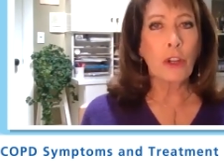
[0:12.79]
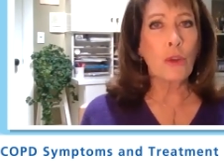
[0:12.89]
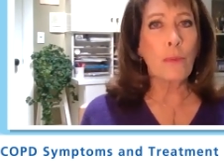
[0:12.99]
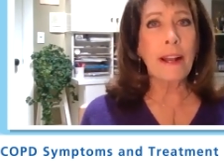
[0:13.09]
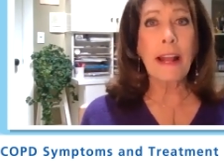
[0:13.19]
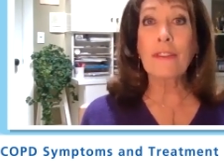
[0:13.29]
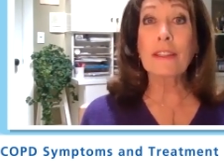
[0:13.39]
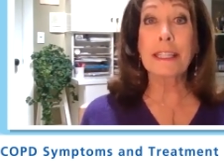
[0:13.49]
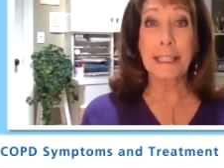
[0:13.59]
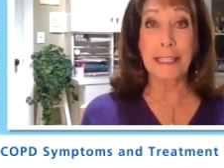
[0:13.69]
You might have
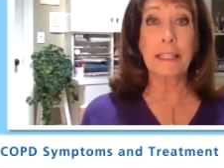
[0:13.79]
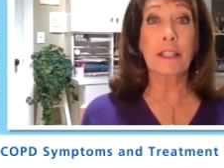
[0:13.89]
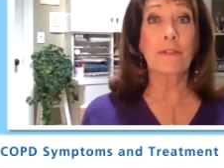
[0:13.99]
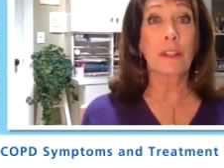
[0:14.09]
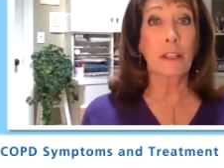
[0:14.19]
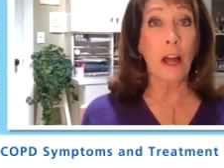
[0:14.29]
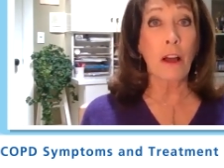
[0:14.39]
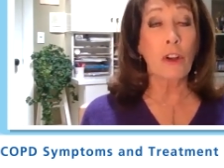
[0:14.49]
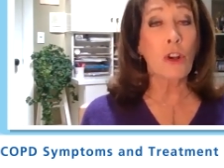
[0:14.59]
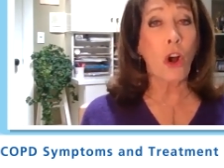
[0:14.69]
a disease of the
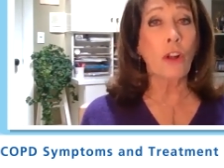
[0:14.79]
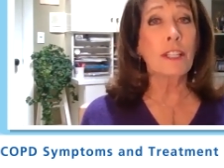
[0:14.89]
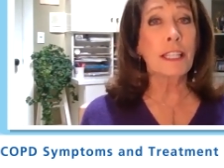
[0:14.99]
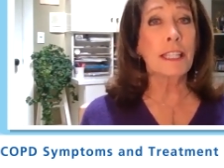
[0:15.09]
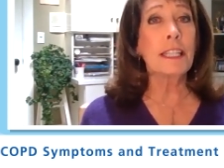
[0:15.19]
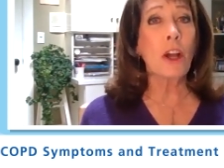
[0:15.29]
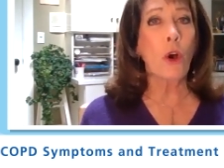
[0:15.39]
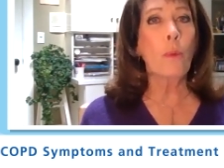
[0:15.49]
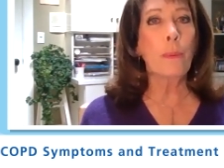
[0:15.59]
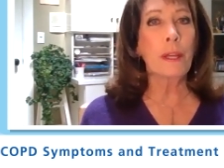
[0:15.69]
lung called
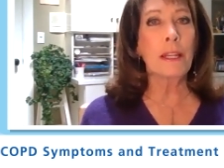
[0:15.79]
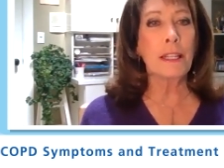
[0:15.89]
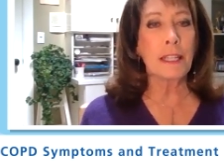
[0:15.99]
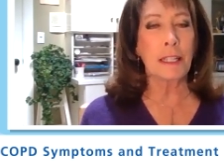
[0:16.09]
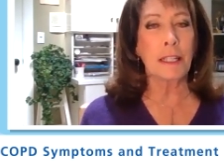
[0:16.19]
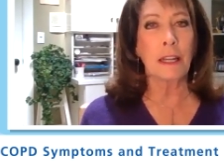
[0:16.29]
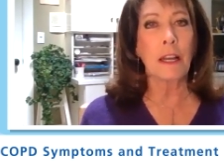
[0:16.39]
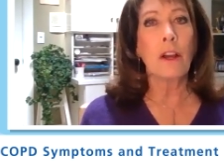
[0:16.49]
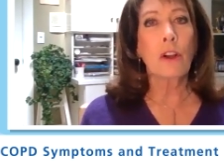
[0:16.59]
COPD,